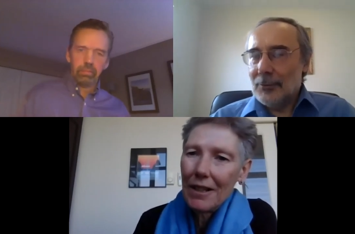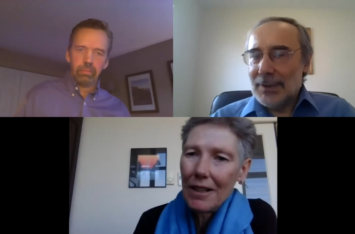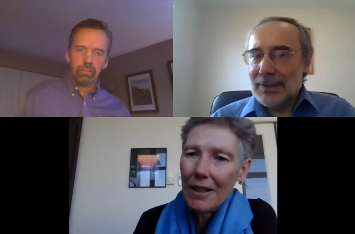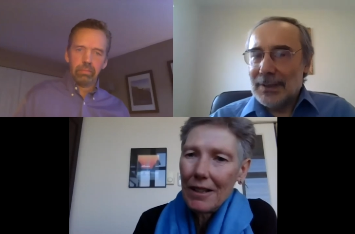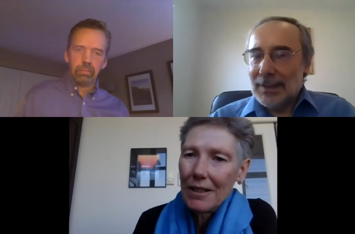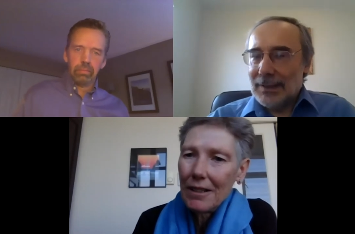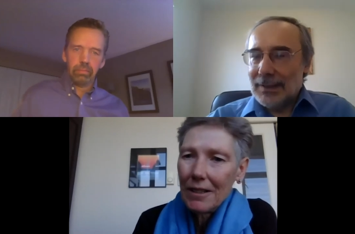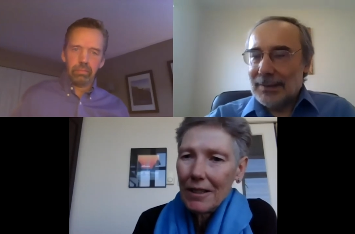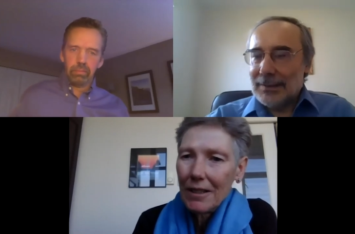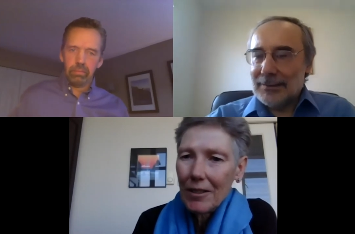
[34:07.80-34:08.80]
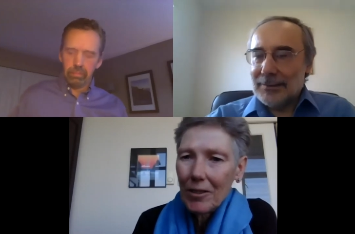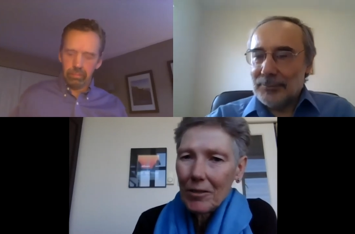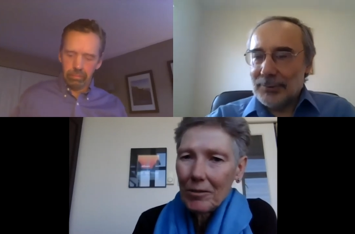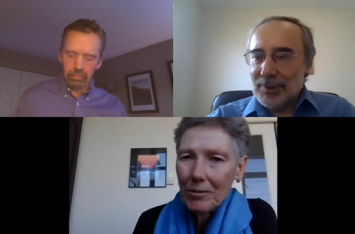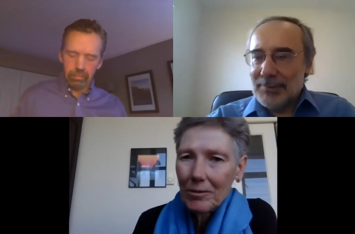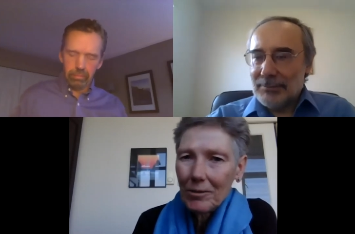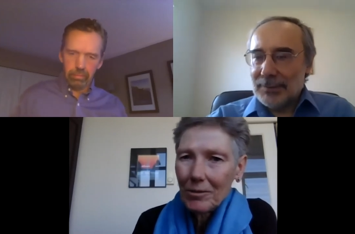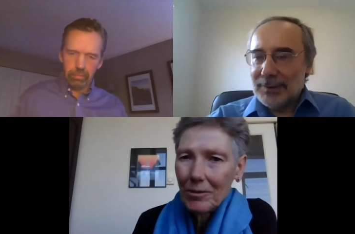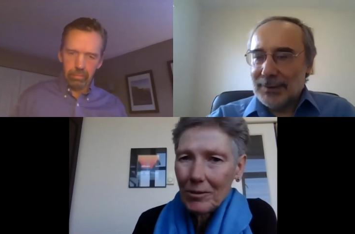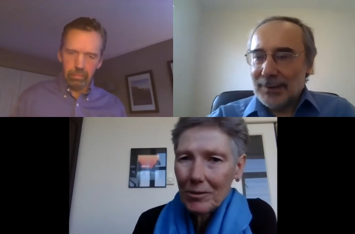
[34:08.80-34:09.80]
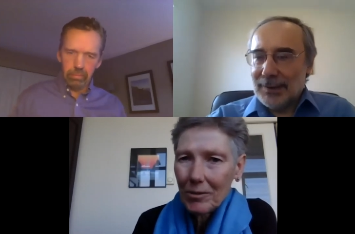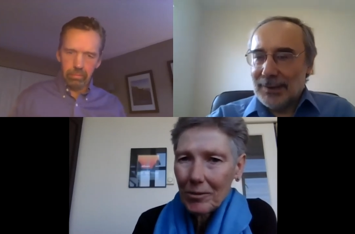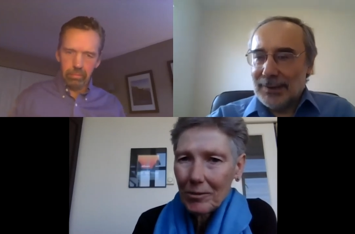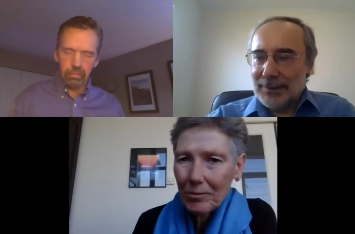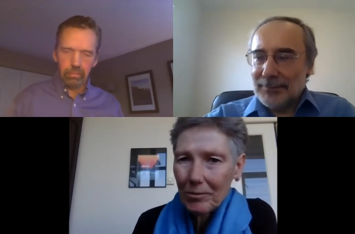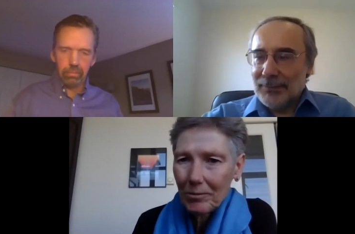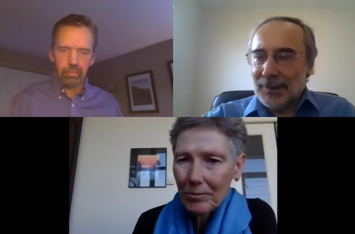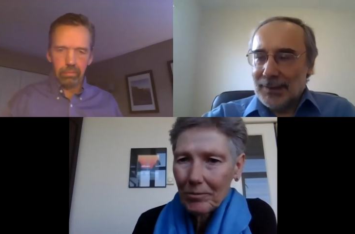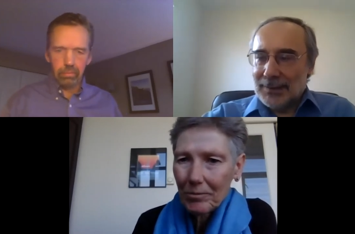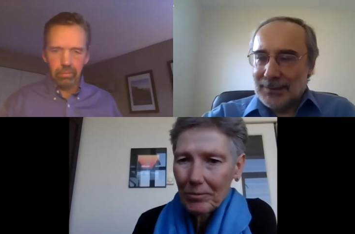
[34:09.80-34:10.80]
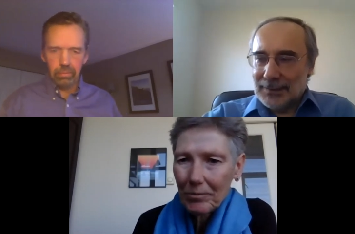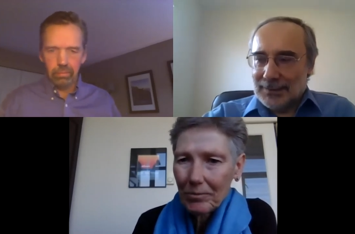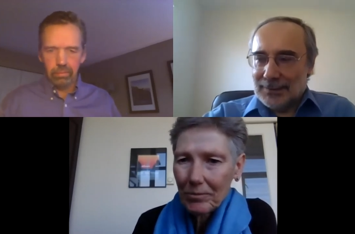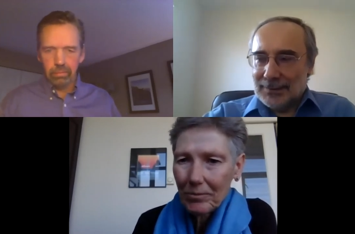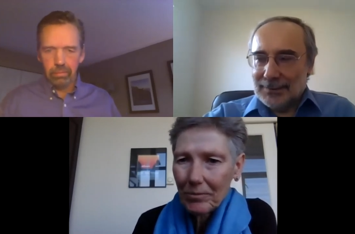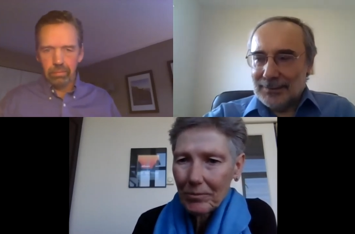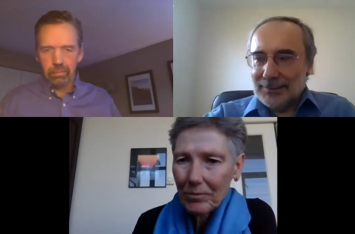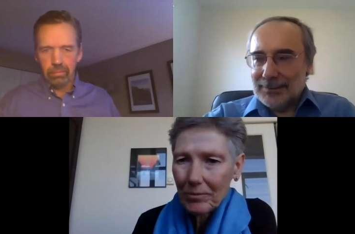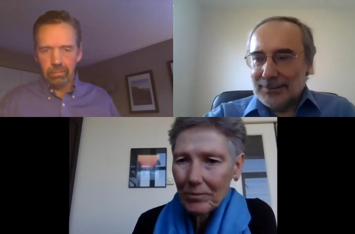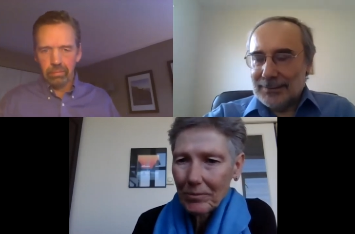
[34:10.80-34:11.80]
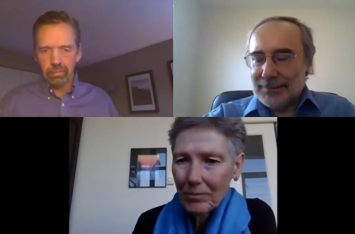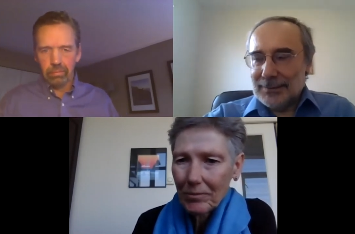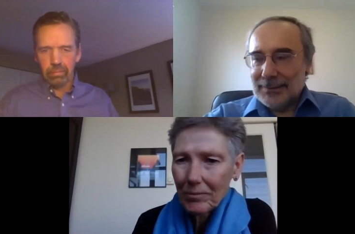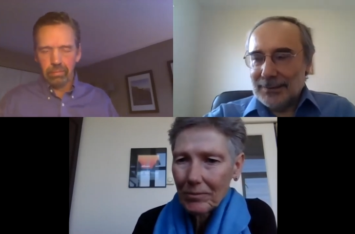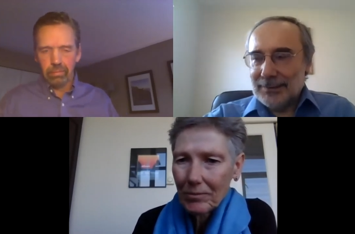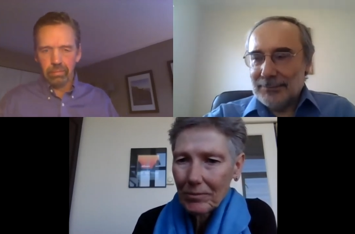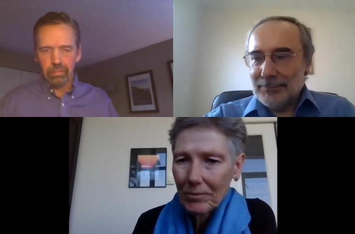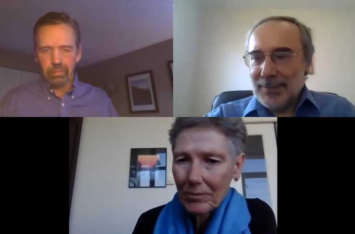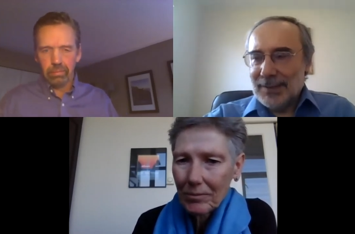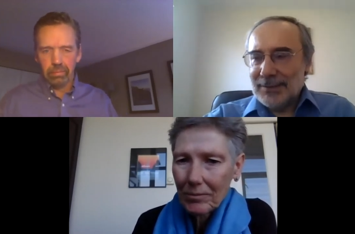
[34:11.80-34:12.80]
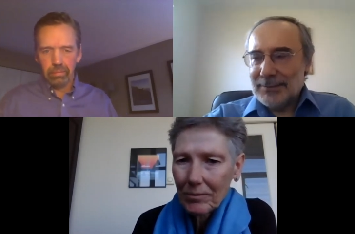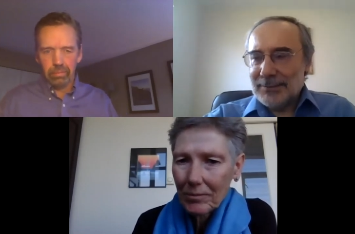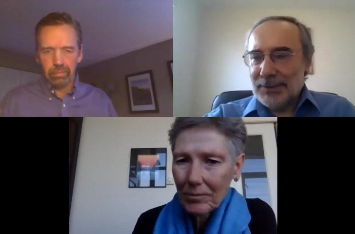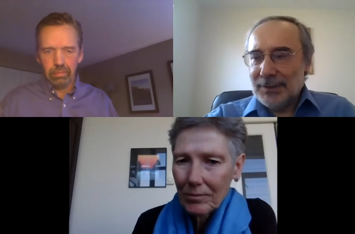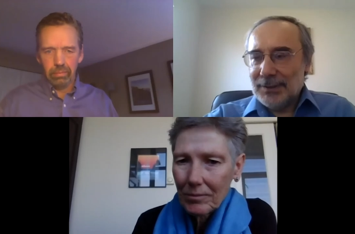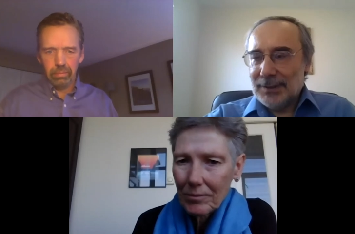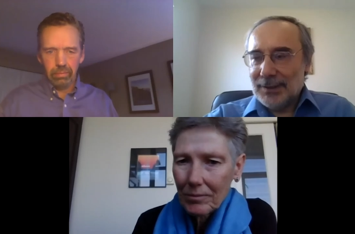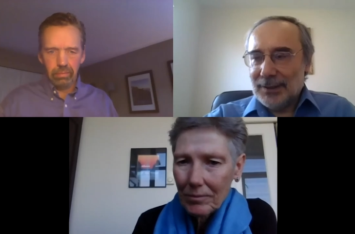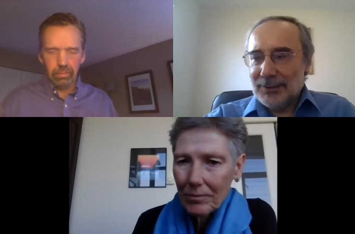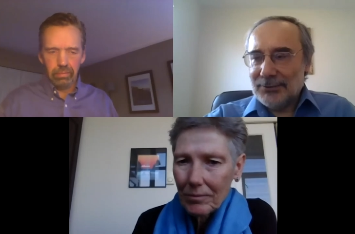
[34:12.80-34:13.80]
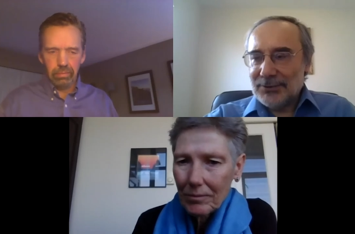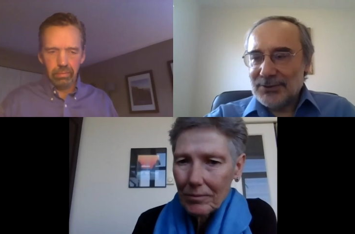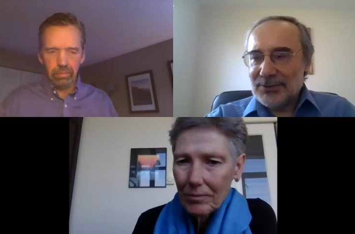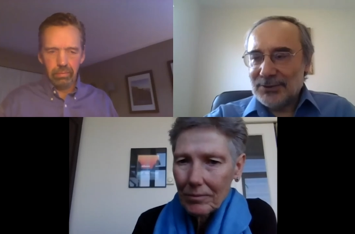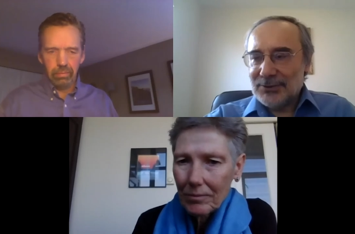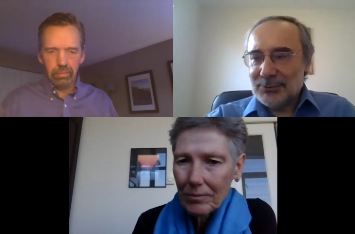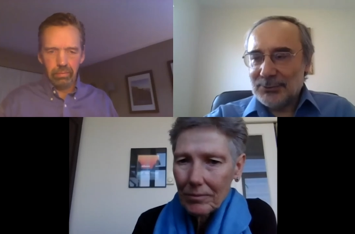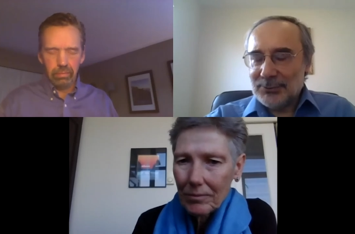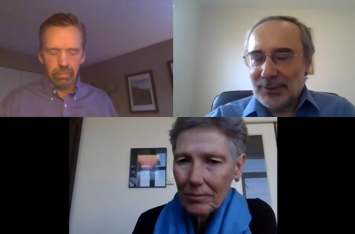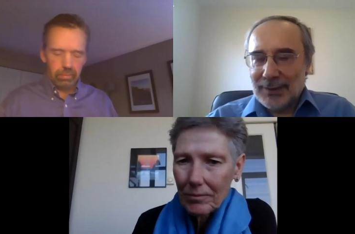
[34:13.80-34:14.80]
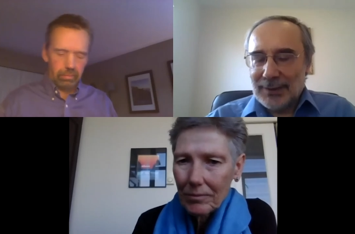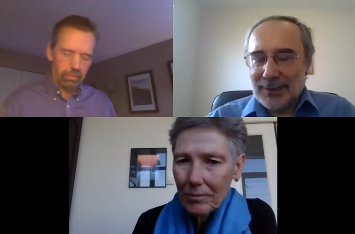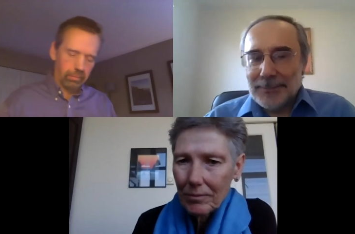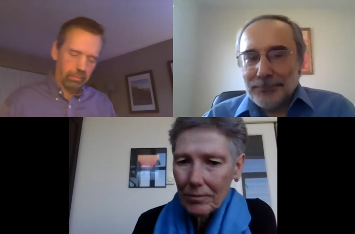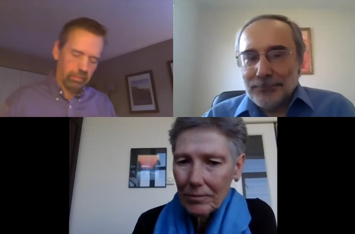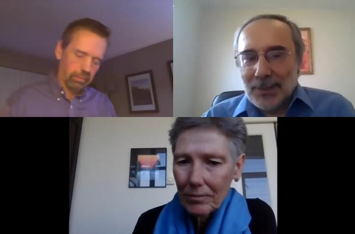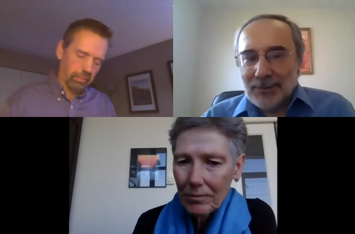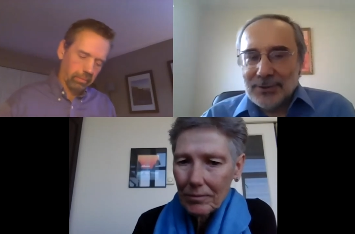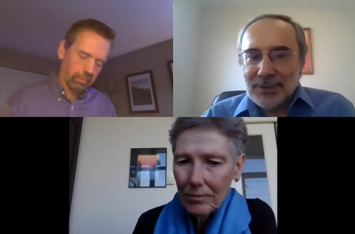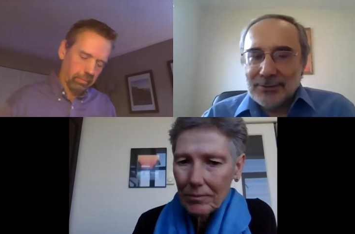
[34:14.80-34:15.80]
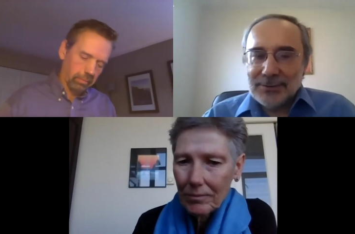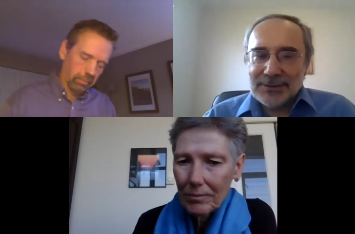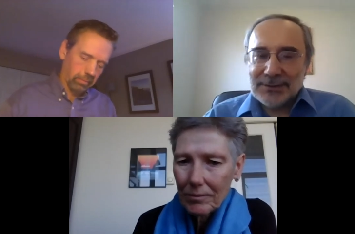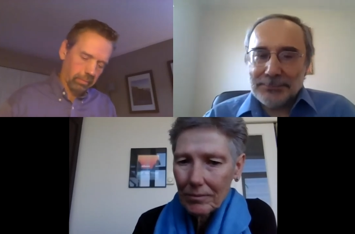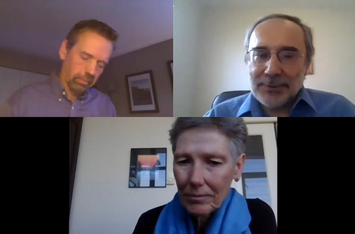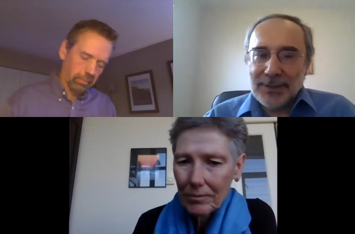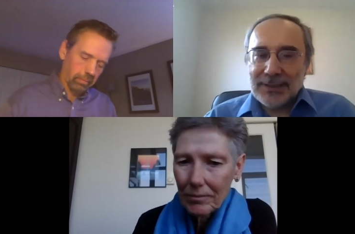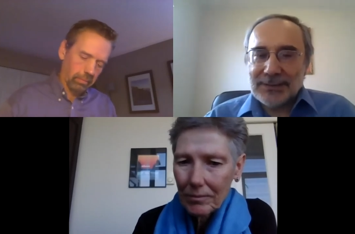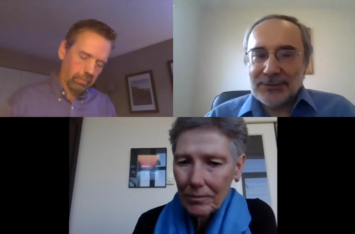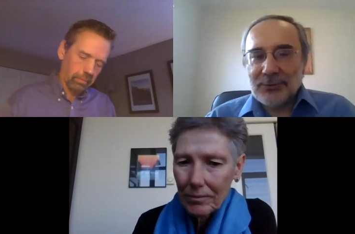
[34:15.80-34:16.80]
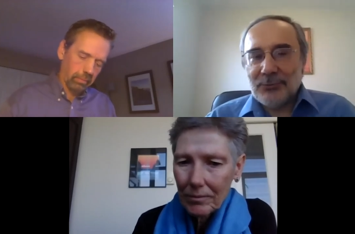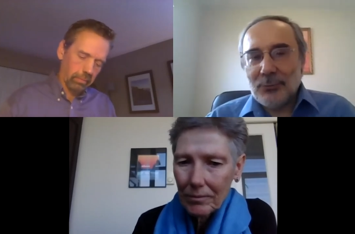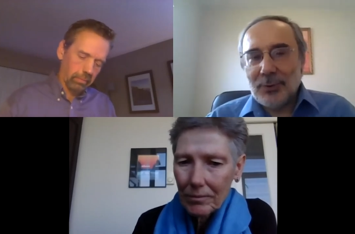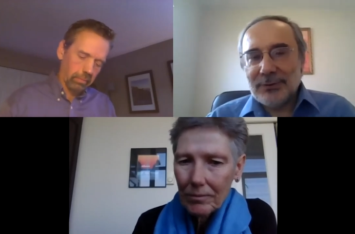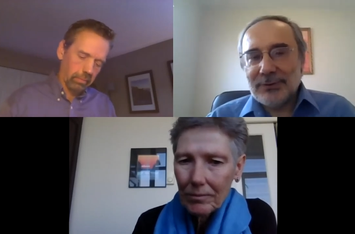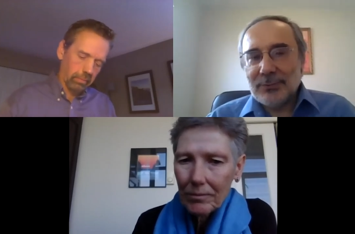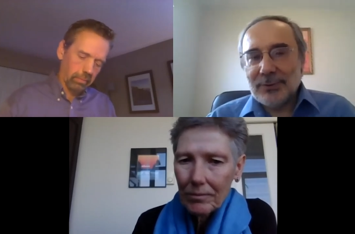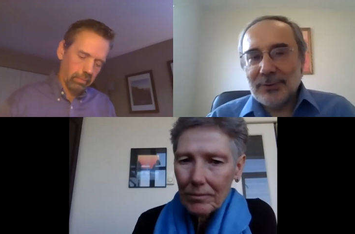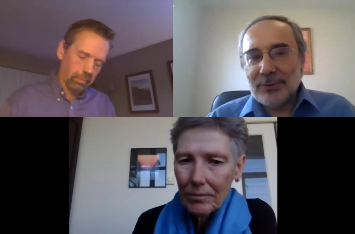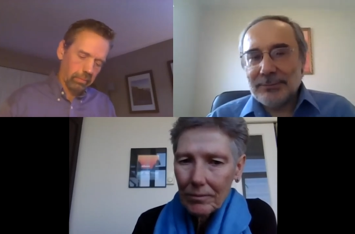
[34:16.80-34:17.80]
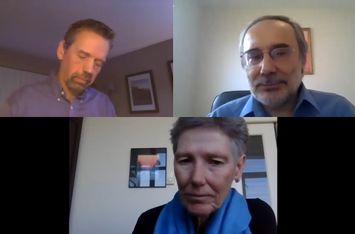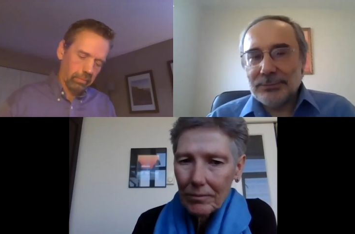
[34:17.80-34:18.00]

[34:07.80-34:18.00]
Speaker 1: Well, uh, probably um, uh, it might be interesting to um, try to explain sort of what, what are the